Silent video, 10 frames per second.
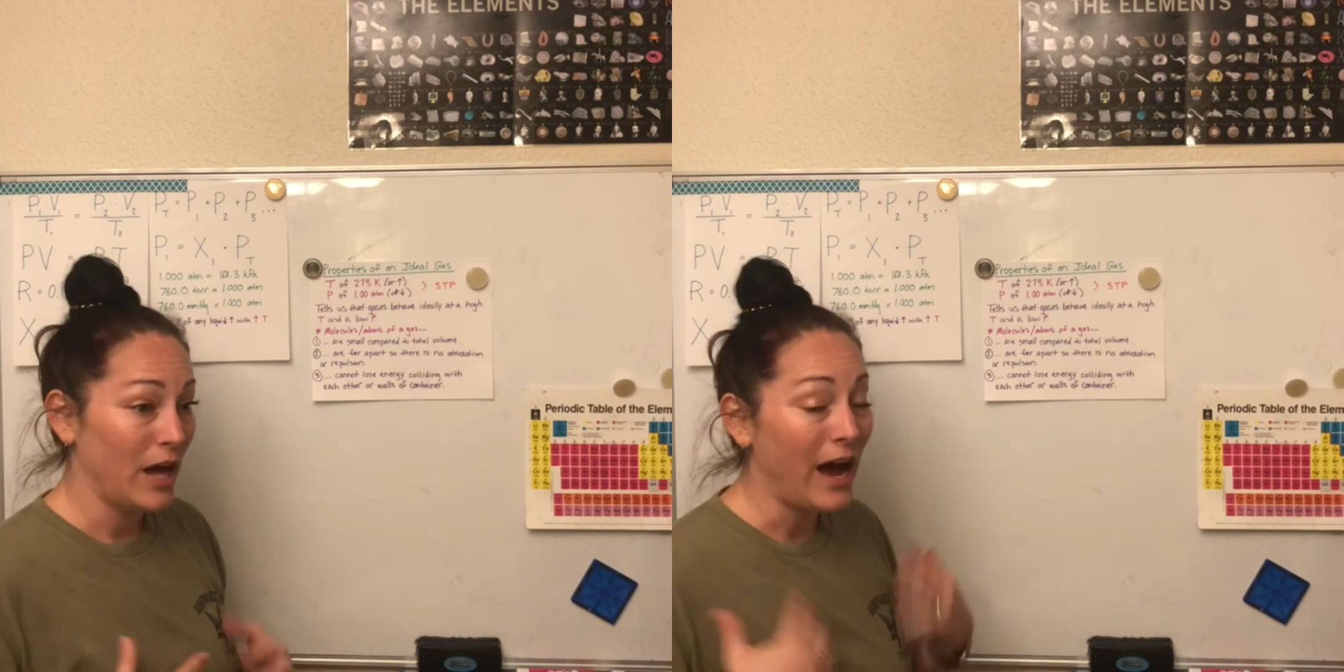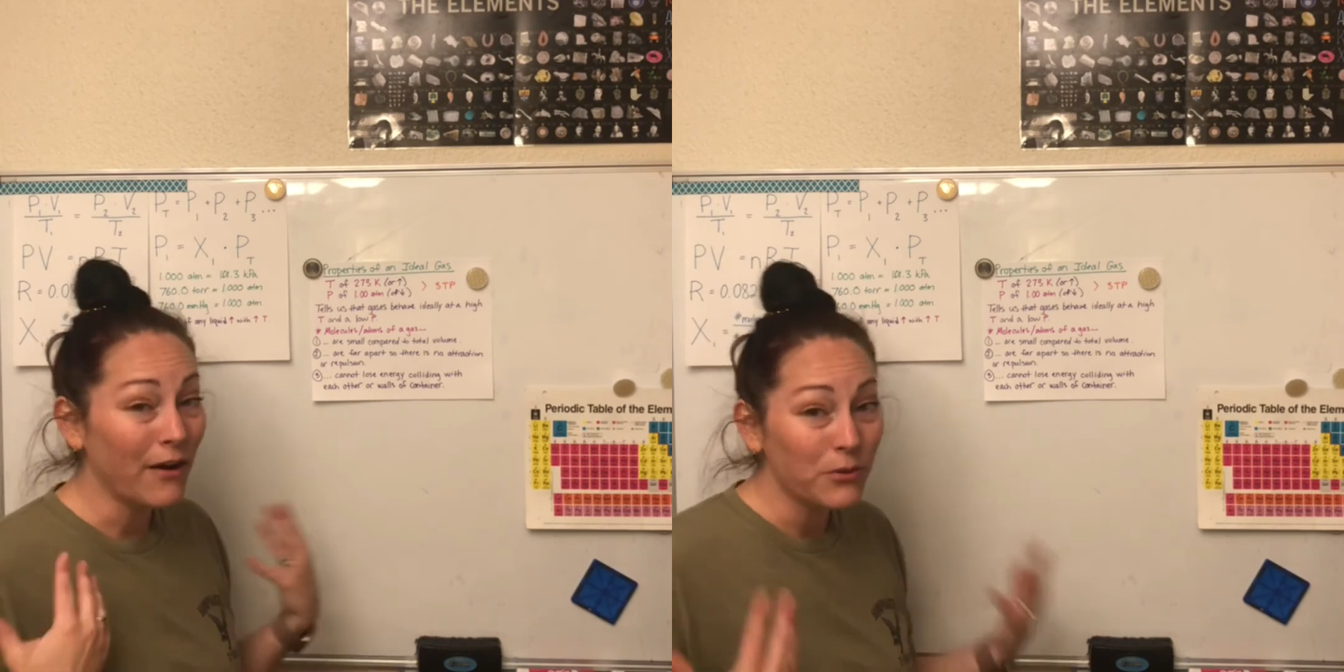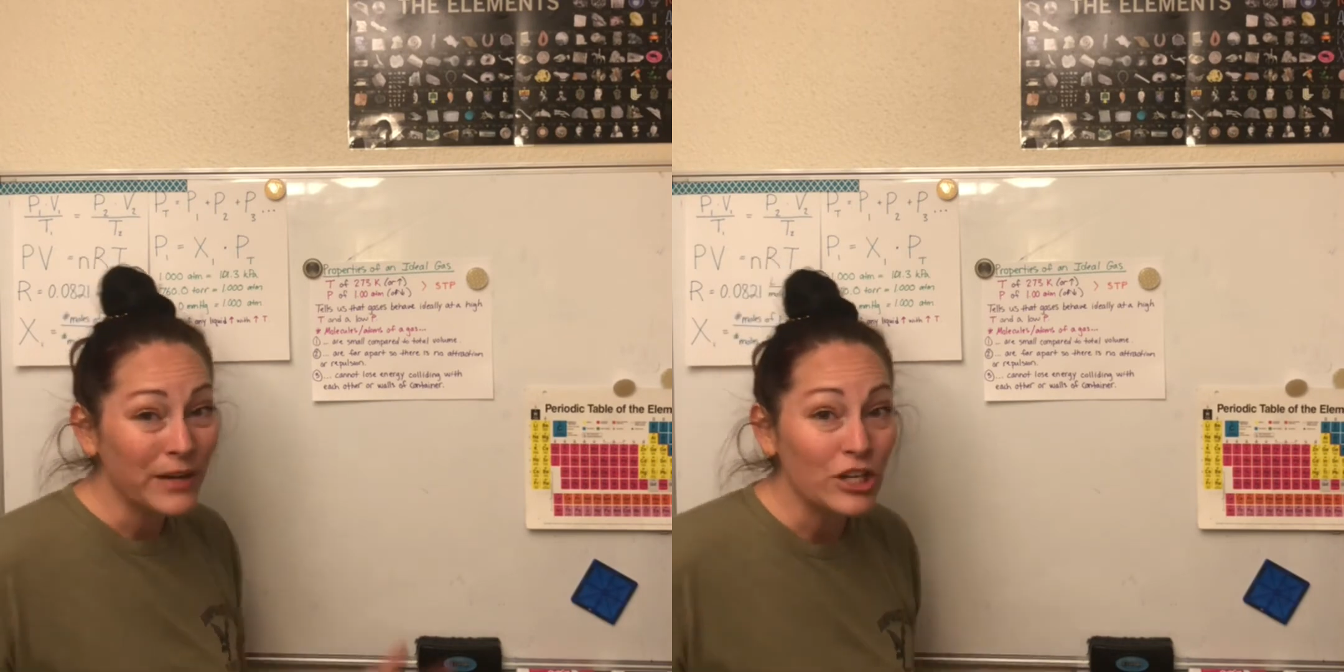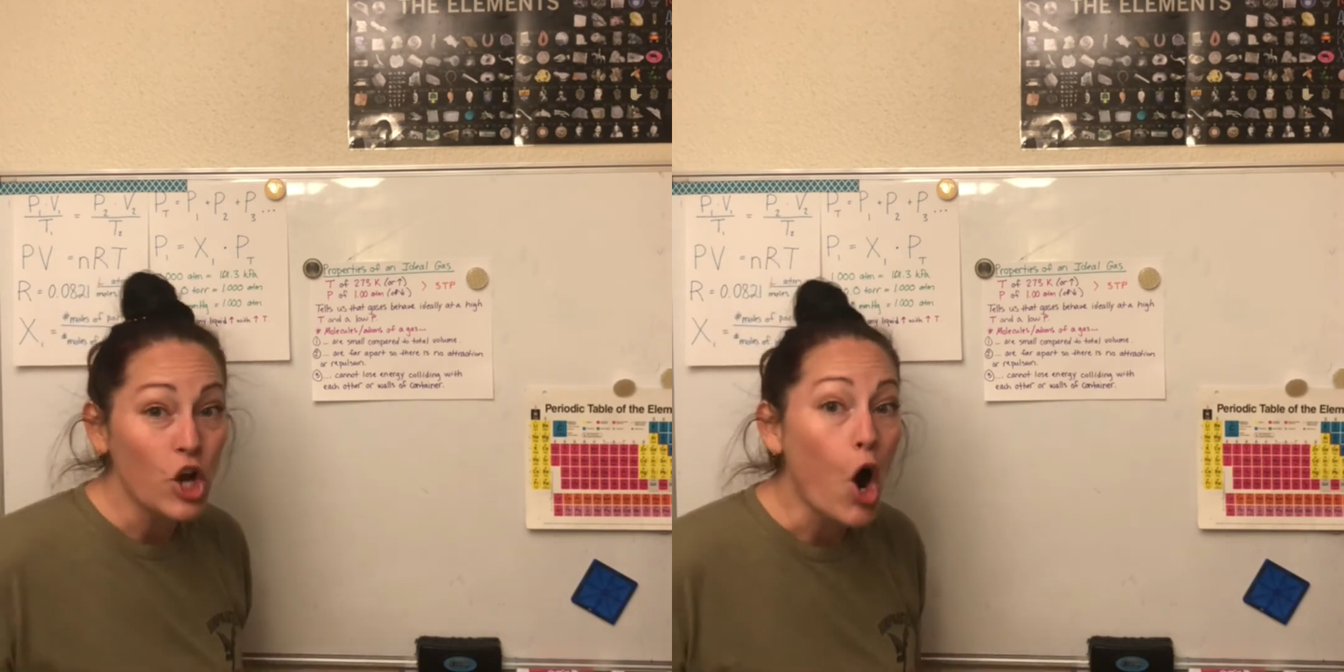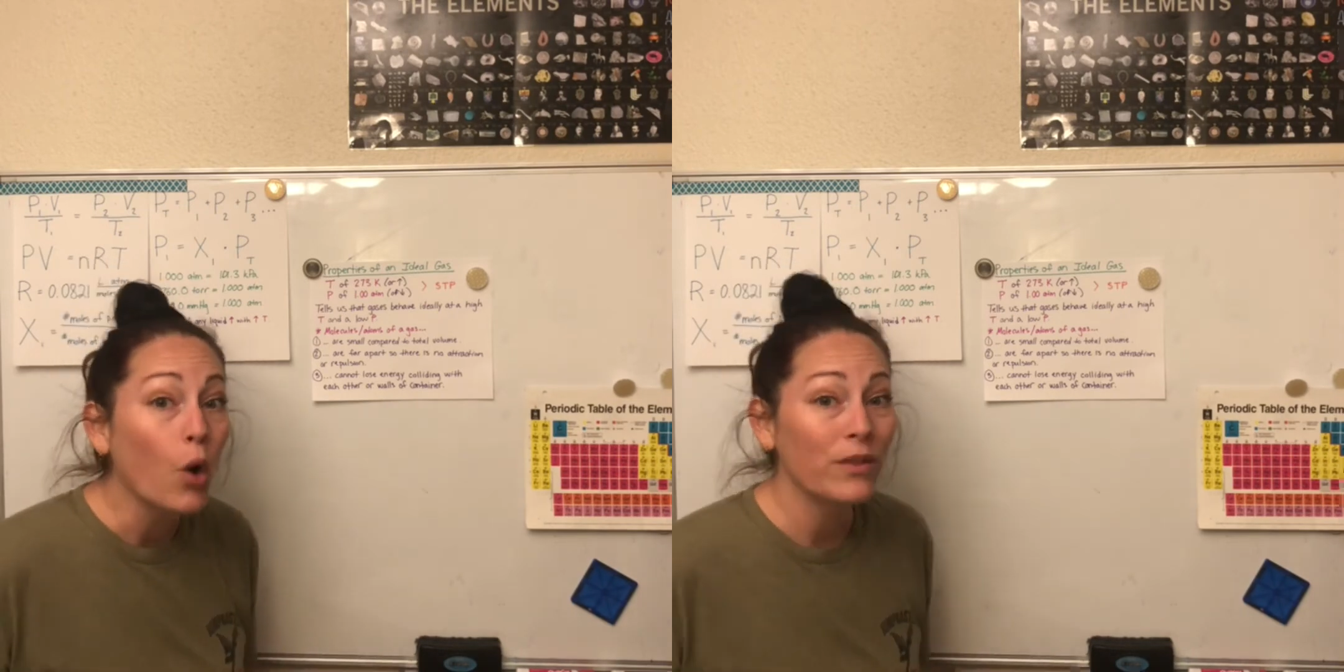how do we
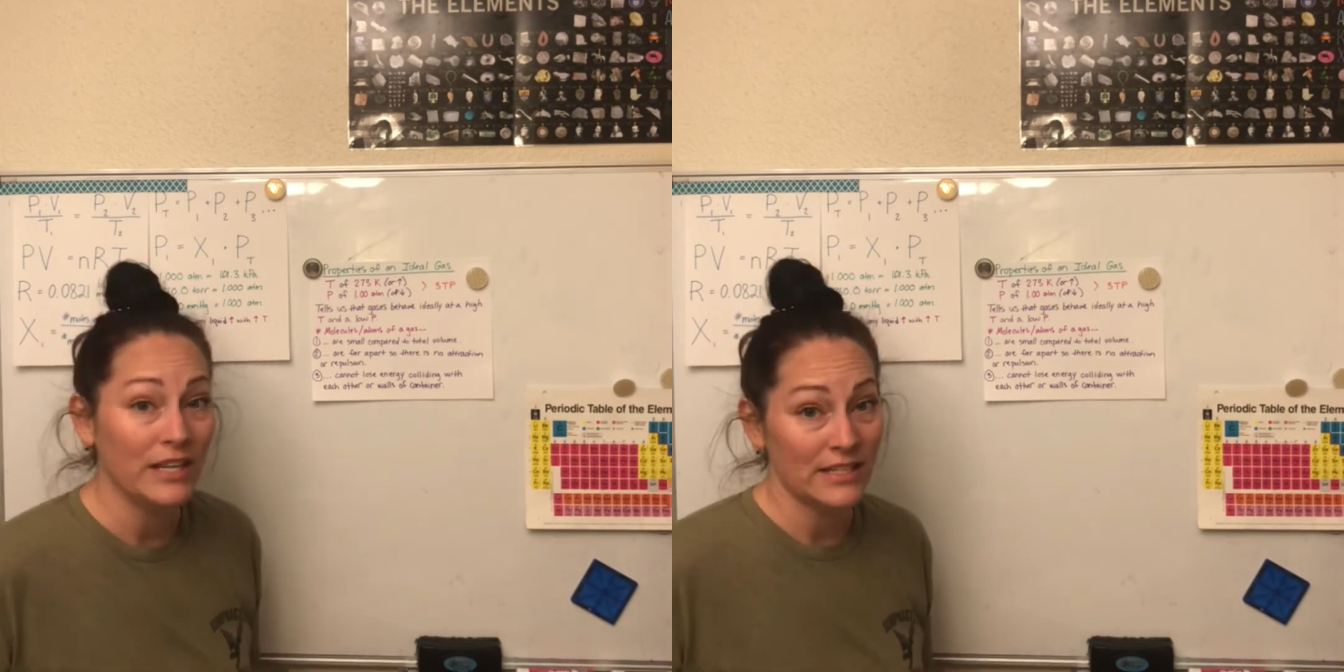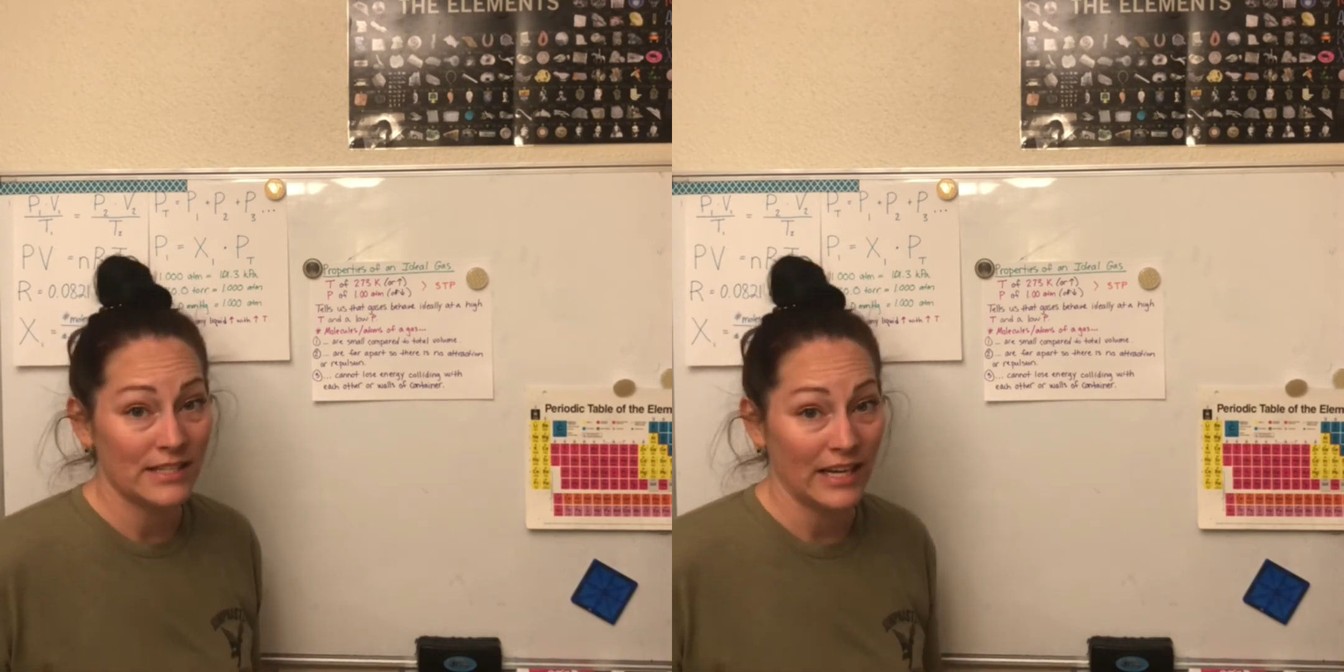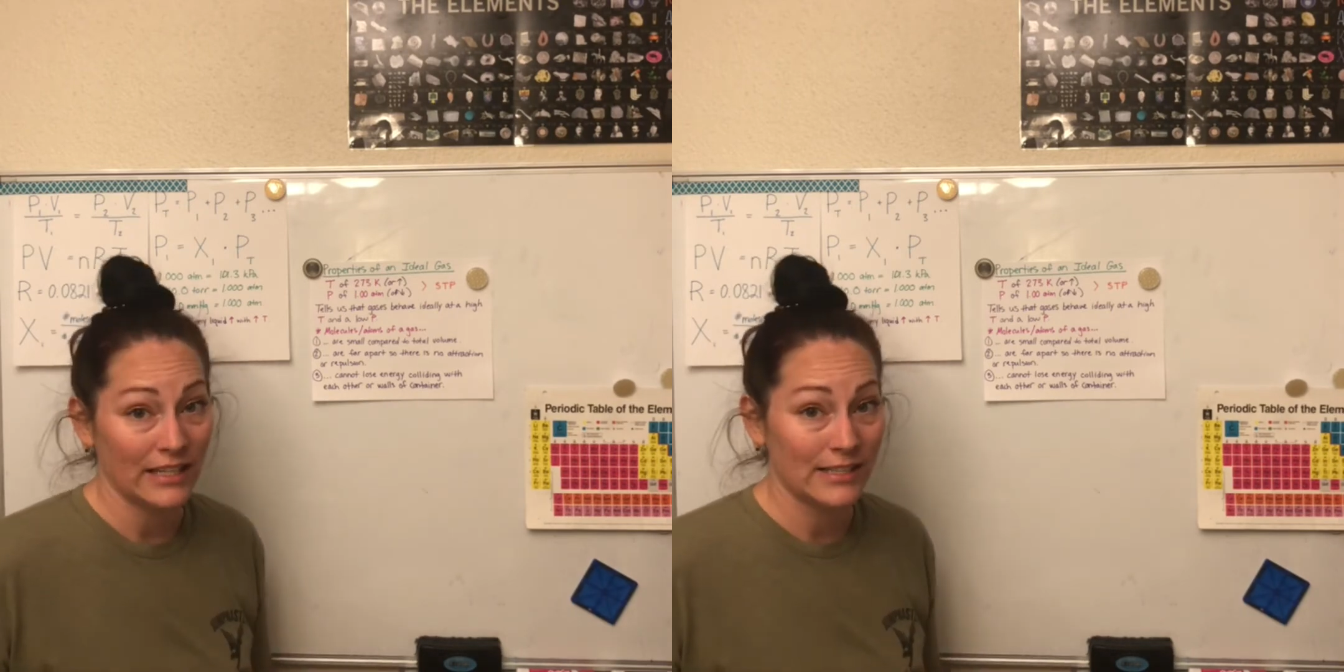know these things?